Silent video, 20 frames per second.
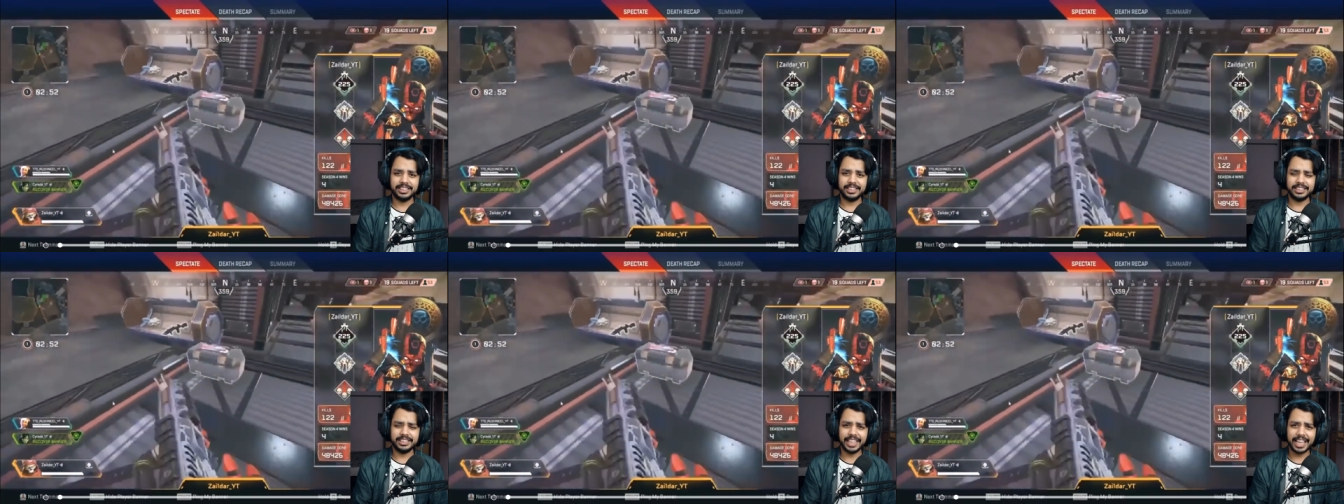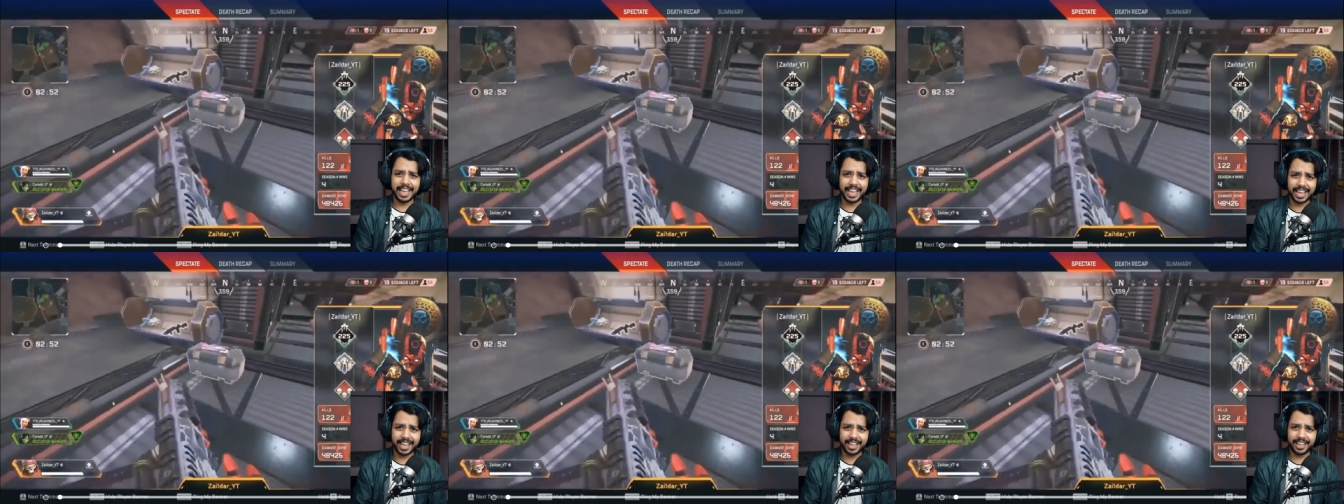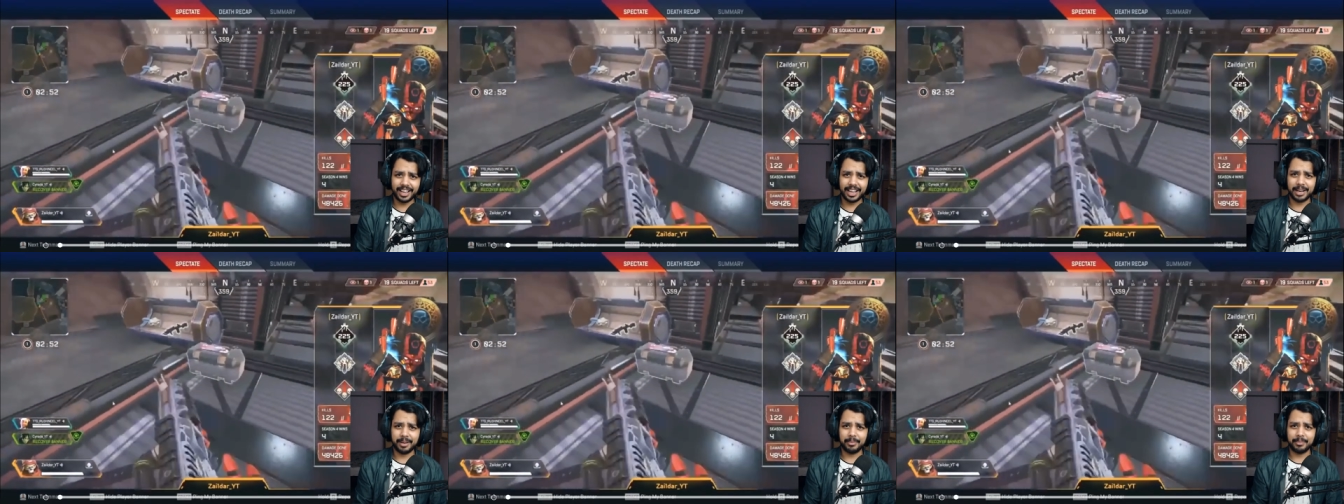
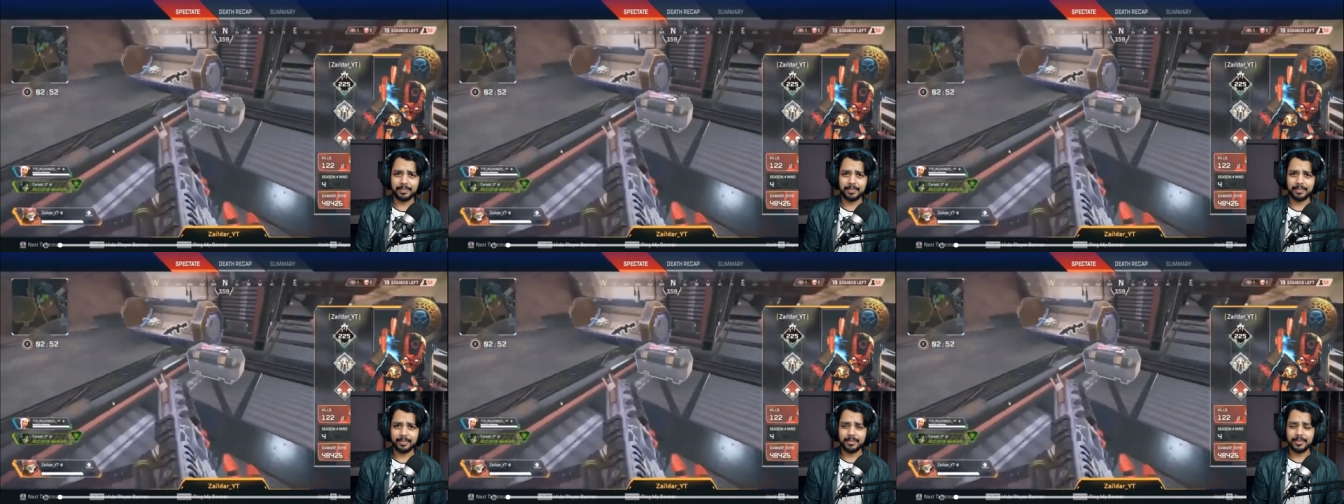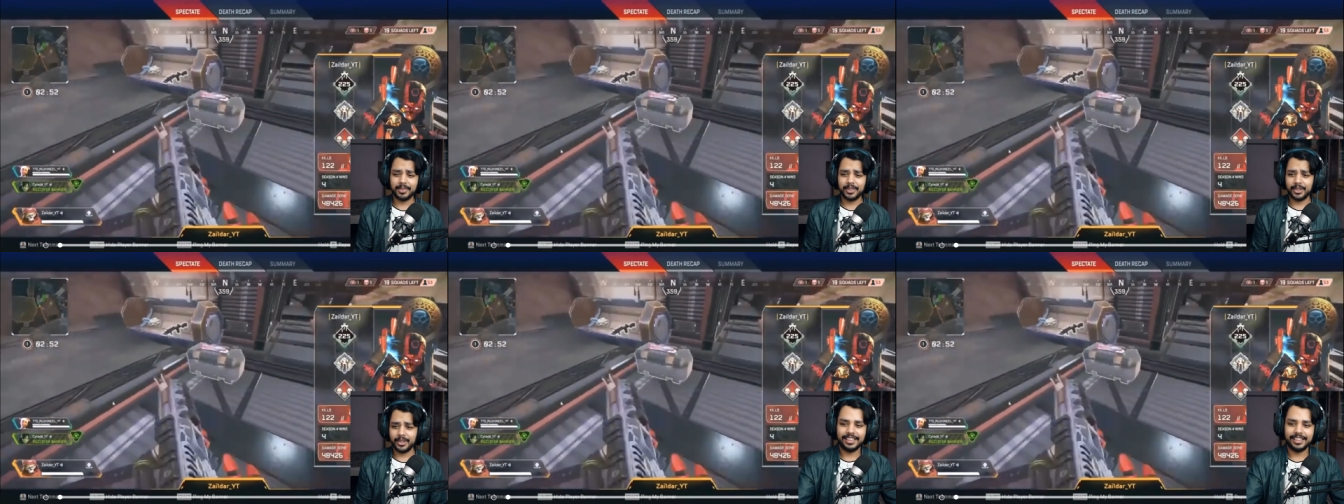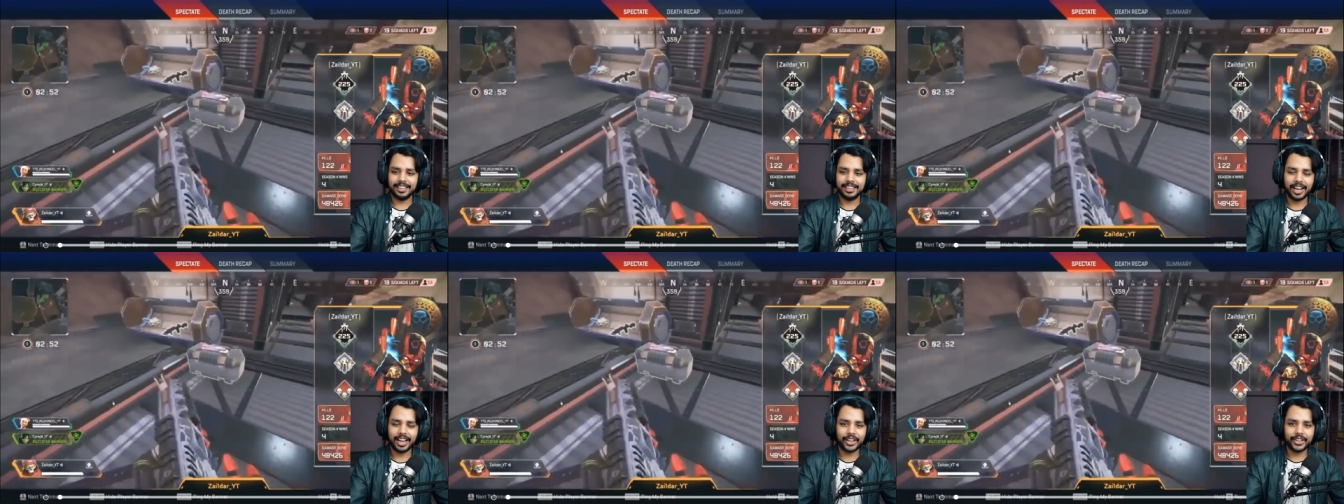Damn,
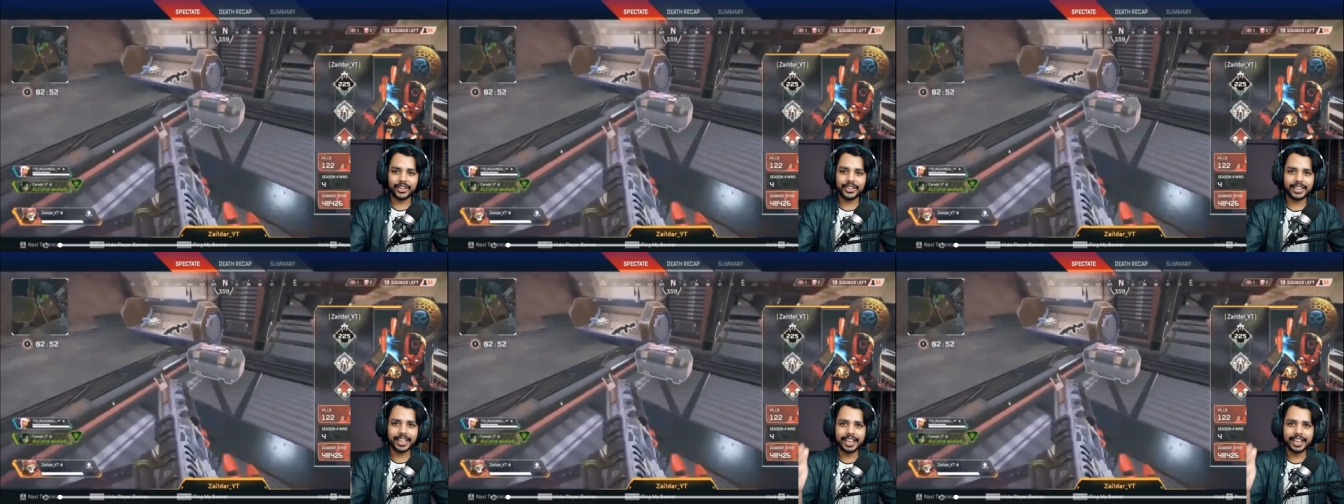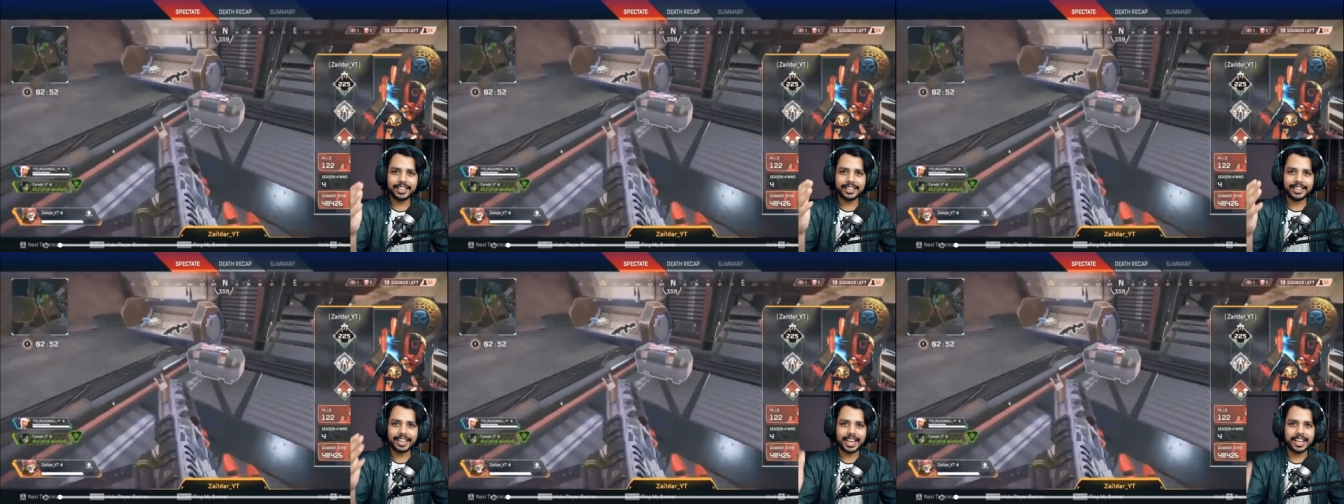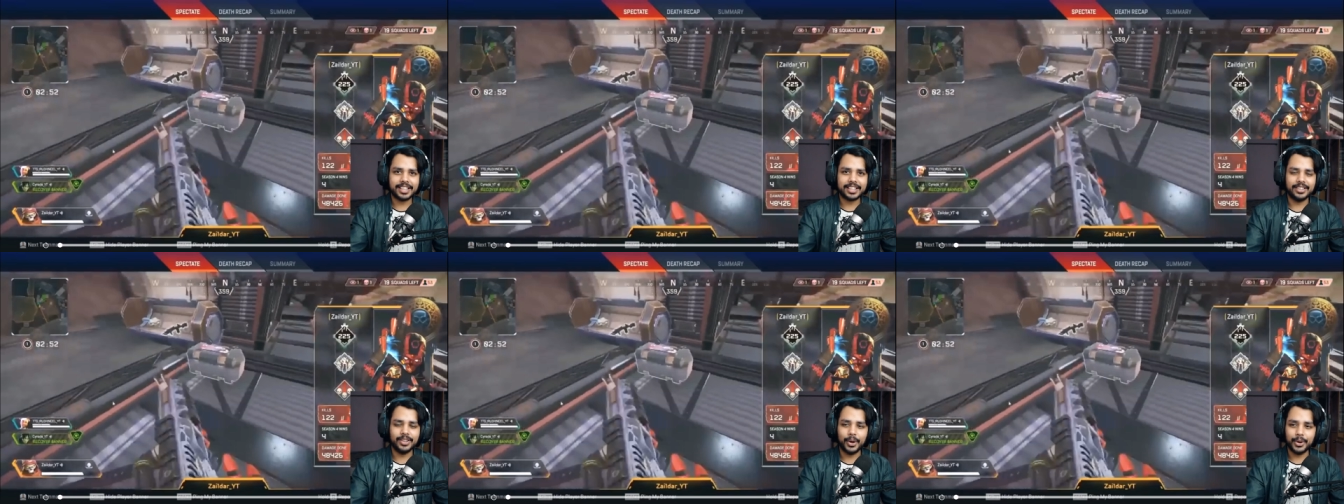how do you guys
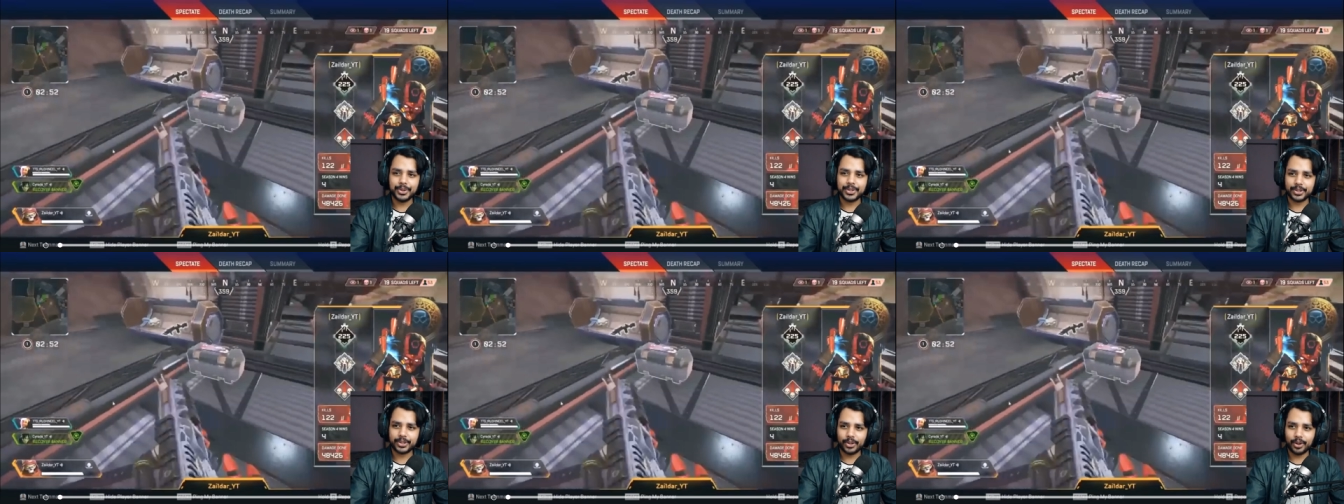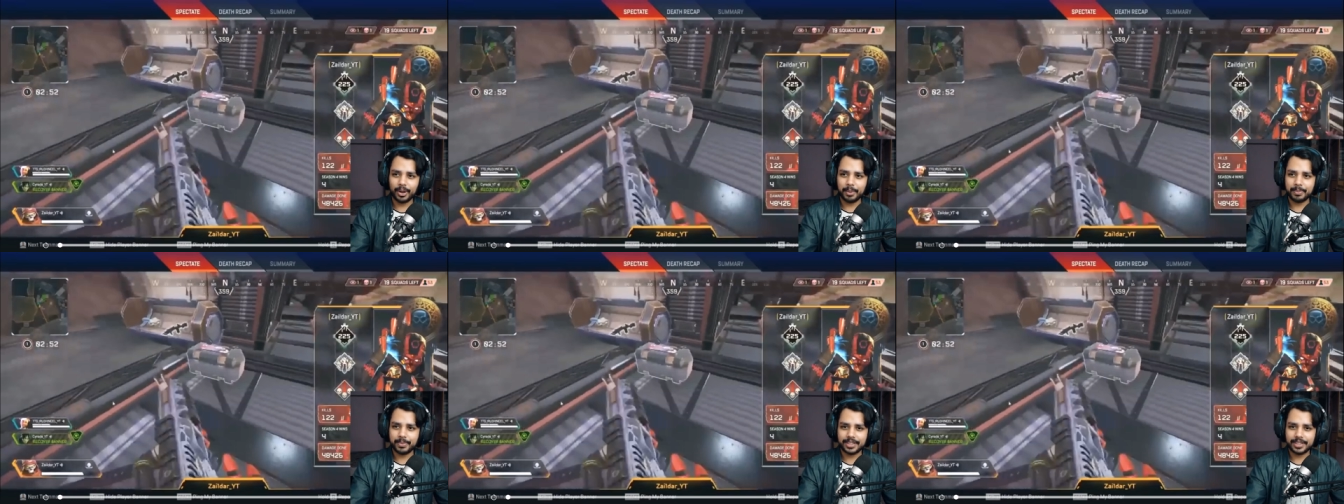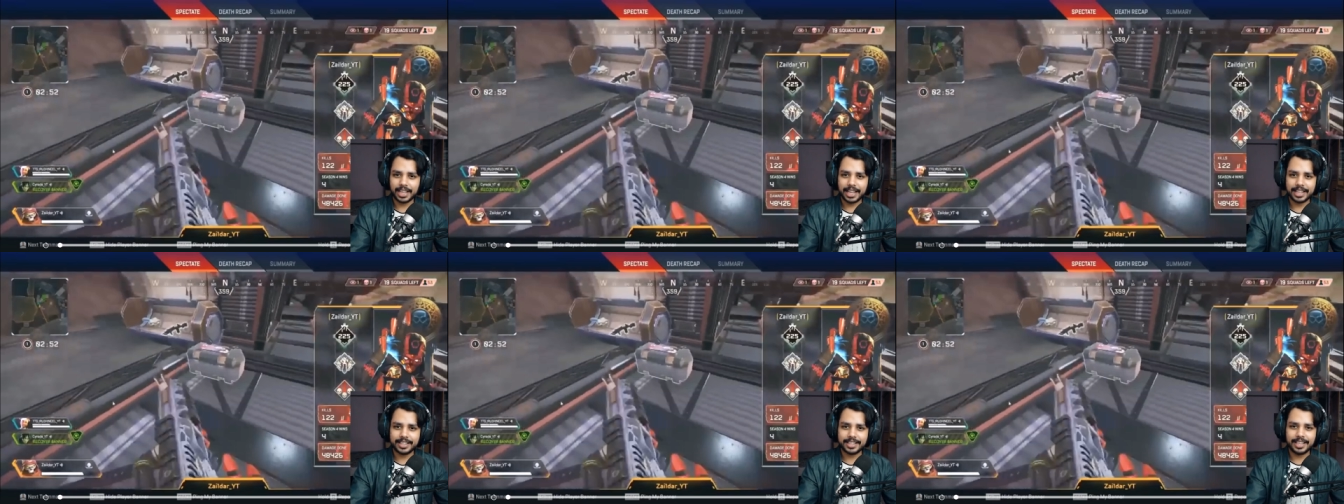get no scopes? That's